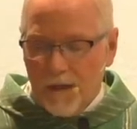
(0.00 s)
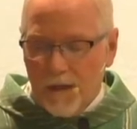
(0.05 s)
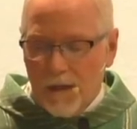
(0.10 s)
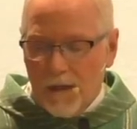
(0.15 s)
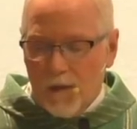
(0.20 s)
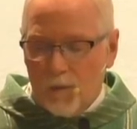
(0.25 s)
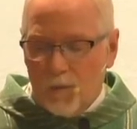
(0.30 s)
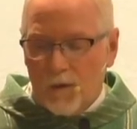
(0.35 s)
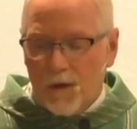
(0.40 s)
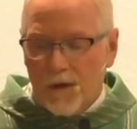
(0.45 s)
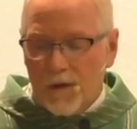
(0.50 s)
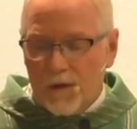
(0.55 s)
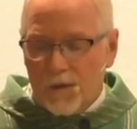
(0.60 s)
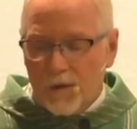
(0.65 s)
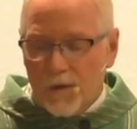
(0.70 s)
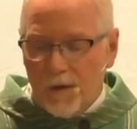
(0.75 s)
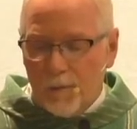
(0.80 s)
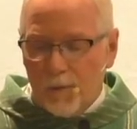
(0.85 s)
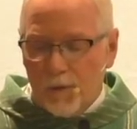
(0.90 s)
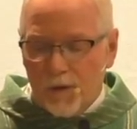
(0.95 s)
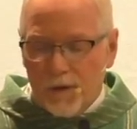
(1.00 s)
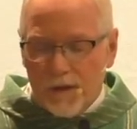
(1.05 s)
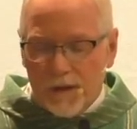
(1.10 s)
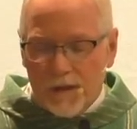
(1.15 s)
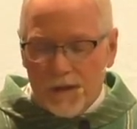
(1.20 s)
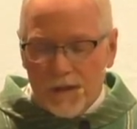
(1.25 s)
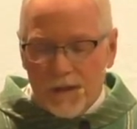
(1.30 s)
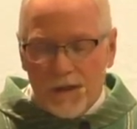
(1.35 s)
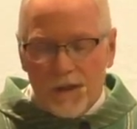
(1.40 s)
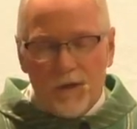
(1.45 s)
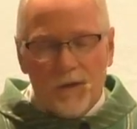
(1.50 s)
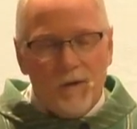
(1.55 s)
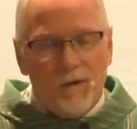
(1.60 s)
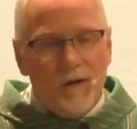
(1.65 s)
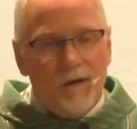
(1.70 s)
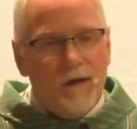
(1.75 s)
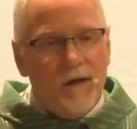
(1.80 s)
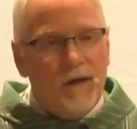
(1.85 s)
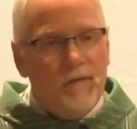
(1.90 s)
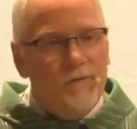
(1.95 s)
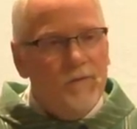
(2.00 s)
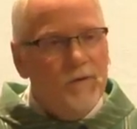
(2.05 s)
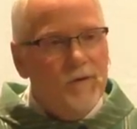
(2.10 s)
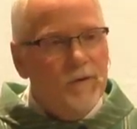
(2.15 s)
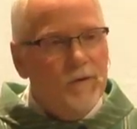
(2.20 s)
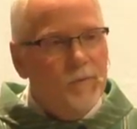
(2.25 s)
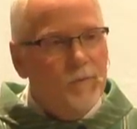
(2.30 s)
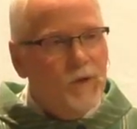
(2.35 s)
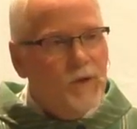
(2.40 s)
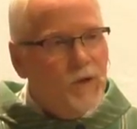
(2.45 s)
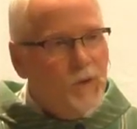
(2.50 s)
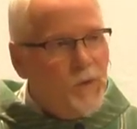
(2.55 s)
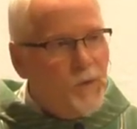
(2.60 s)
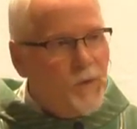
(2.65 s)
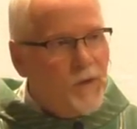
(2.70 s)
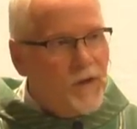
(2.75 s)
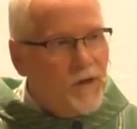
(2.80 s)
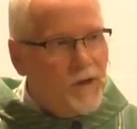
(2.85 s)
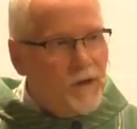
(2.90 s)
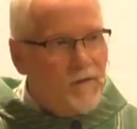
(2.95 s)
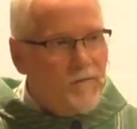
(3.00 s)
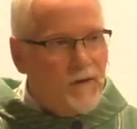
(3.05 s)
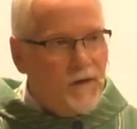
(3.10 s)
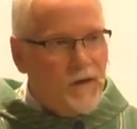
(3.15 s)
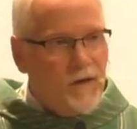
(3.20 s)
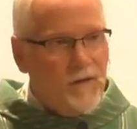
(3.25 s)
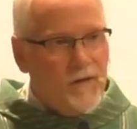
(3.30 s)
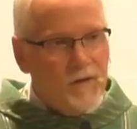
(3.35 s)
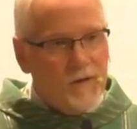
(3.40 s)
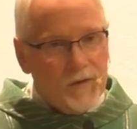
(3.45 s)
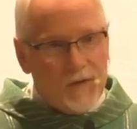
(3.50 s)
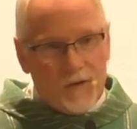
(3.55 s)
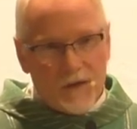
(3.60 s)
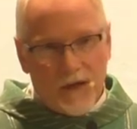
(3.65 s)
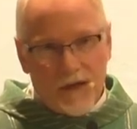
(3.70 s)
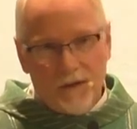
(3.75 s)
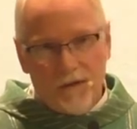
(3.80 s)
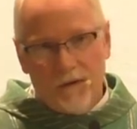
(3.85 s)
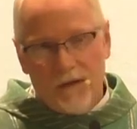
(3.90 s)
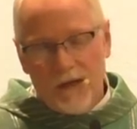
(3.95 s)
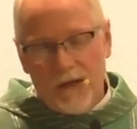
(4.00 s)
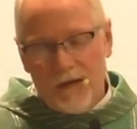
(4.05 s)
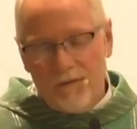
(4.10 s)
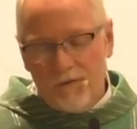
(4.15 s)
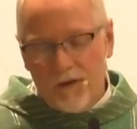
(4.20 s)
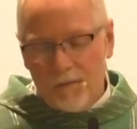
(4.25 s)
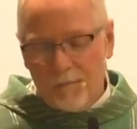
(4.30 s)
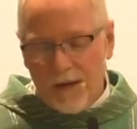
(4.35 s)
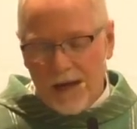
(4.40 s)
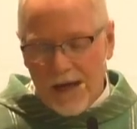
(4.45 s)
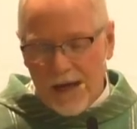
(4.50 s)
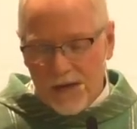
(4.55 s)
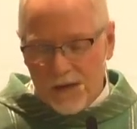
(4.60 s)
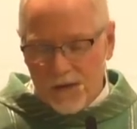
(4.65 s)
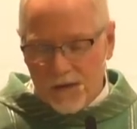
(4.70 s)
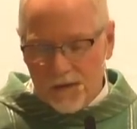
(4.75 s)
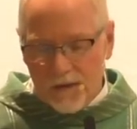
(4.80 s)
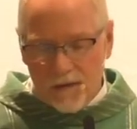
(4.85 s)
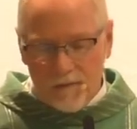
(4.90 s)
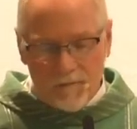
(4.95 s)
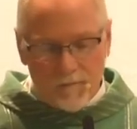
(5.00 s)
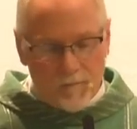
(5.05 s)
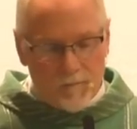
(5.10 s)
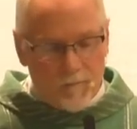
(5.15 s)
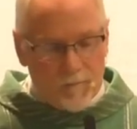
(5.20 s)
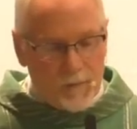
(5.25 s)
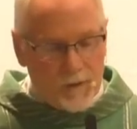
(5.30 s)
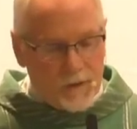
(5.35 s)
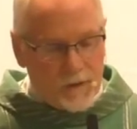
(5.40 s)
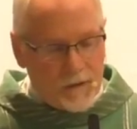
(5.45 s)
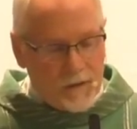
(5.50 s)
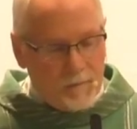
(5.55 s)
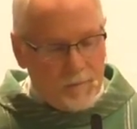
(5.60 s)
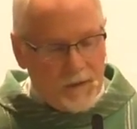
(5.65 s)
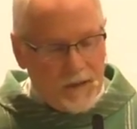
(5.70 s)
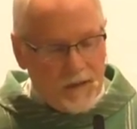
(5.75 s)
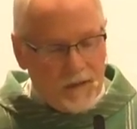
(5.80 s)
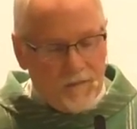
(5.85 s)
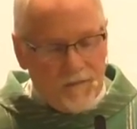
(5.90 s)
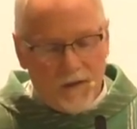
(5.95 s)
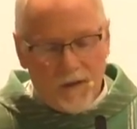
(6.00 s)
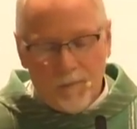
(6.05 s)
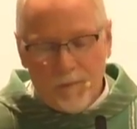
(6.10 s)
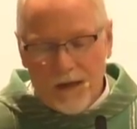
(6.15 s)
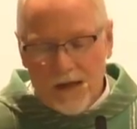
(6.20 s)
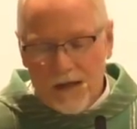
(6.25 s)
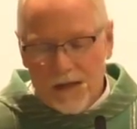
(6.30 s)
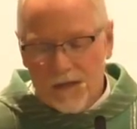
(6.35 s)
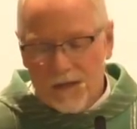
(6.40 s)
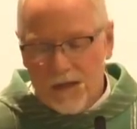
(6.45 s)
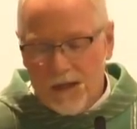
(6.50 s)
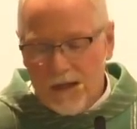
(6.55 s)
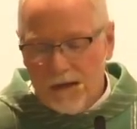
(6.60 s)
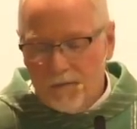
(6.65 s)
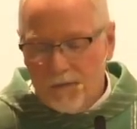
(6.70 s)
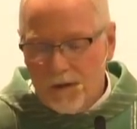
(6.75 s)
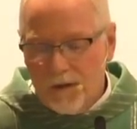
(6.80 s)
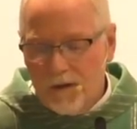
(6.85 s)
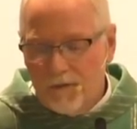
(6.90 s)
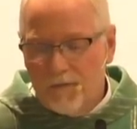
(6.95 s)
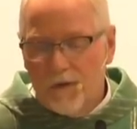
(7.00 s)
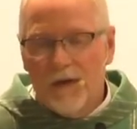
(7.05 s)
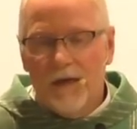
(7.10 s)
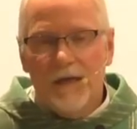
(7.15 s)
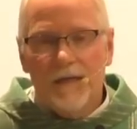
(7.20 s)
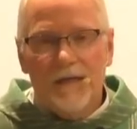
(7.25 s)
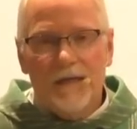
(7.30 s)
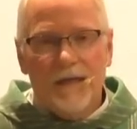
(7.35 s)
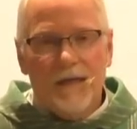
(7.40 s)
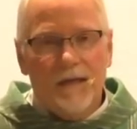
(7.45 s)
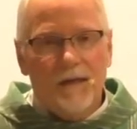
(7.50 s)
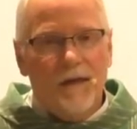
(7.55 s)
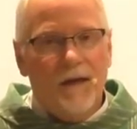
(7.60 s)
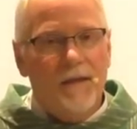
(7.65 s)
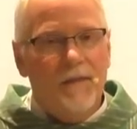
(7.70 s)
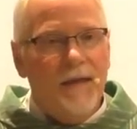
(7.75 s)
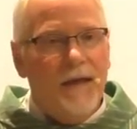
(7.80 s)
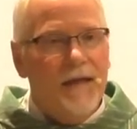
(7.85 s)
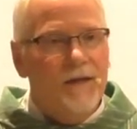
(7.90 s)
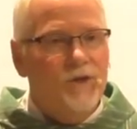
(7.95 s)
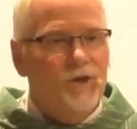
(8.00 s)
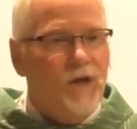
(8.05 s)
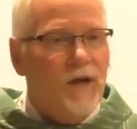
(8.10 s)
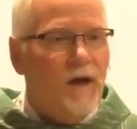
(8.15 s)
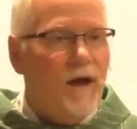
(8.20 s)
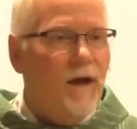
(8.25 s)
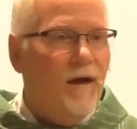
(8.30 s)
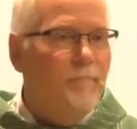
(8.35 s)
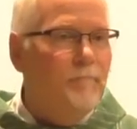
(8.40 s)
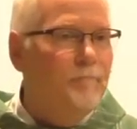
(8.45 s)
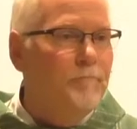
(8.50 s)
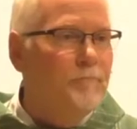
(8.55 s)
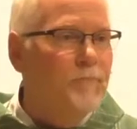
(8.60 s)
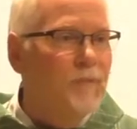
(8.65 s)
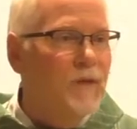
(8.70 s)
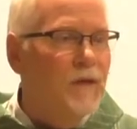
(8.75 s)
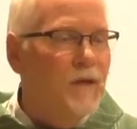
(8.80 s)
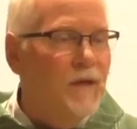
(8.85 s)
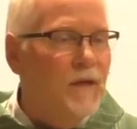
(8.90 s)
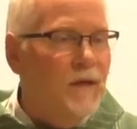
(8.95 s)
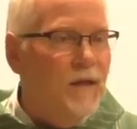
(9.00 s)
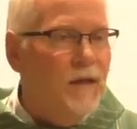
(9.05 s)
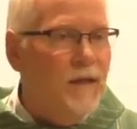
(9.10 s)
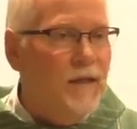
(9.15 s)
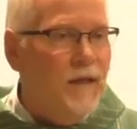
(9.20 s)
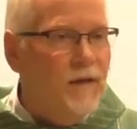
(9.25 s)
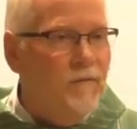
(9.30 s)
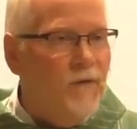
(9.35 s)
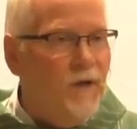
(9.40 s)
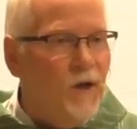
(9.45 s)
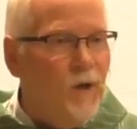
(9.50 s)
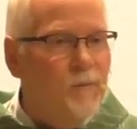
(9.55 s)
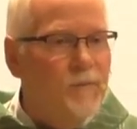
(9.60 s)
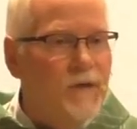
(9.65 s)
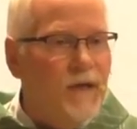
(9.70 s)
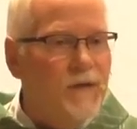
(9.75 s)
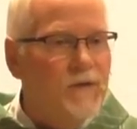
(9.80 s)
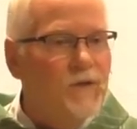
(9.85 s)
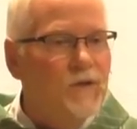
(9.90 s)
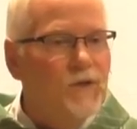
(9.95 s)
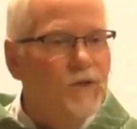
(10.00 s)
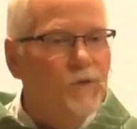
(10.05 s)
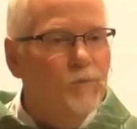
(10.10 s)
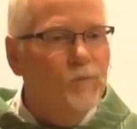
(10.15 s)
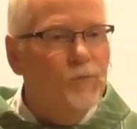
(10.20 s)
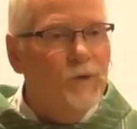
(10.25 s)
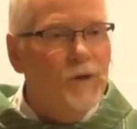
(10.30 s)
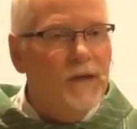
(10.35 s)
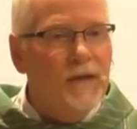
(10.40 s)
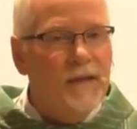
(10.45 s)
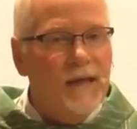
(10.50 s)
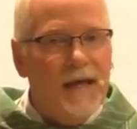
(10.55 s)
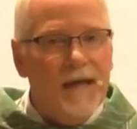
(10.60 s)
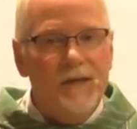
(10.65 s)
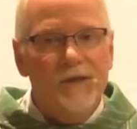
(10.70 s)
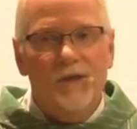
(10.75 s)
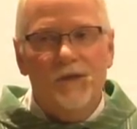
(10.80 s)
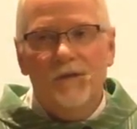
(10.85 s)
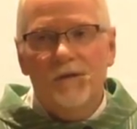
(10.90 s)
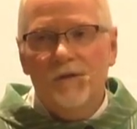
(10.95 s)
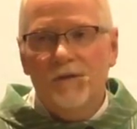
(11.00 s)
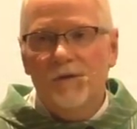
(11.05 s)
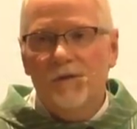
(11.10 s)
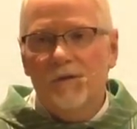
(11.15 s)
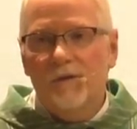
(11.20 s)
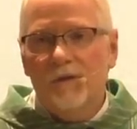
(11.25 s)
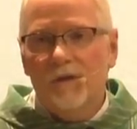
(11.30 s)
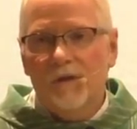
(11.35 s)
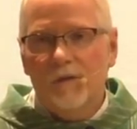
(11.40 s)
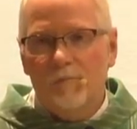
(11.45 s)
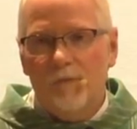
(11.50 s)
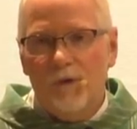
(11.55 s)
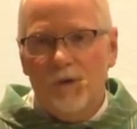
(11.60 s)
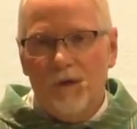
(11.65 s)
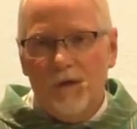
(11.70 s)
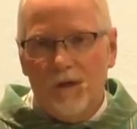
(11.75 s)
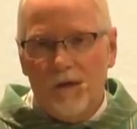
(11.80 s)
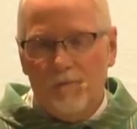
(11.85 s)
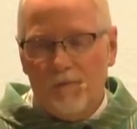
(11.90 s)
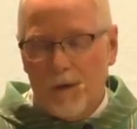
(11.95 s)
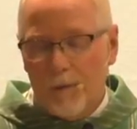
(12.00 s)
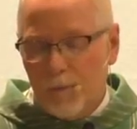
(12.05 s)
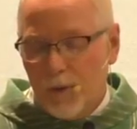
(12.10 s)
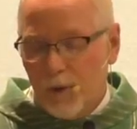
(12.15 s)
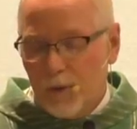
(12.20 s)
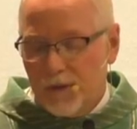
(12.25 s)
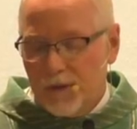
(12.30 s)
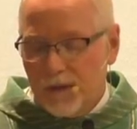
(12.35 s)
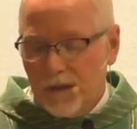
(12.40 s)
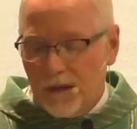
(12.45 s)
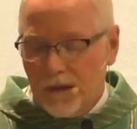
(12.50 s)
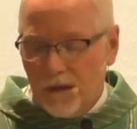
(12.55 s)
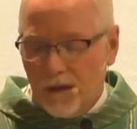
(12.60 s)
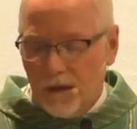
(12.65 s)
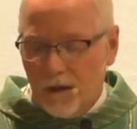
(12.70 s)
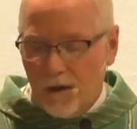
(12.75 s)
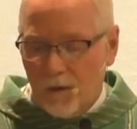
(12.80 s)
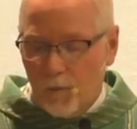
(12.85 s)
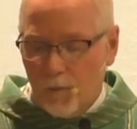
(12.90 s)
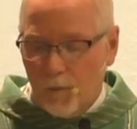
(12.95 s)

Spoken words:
We're also able to continue to offer the recording of our Saturday evening Mass, and Bill and Beth Fairbanks have taken on that job, and they've helped us to bring that to the community by posting it on our